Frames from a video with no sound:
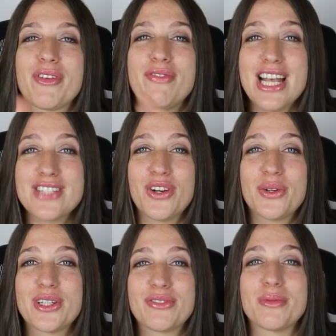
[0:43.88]
Fast
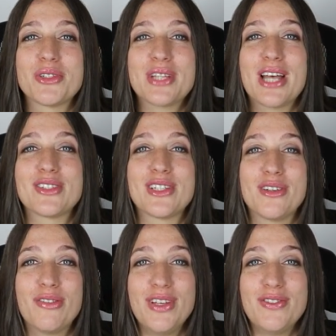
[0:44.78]
forward from
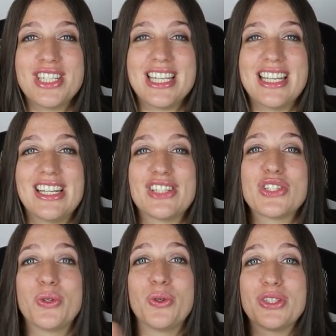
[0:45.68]
2015
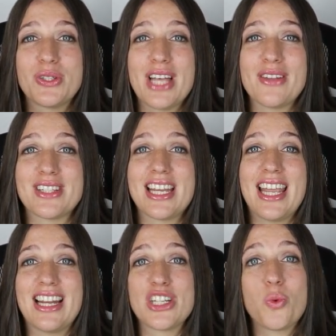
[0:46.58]
to
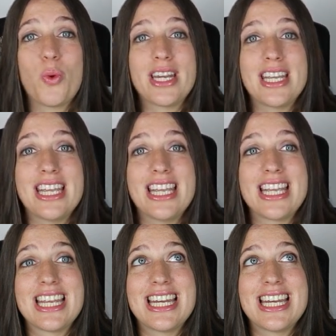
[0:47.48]
2019,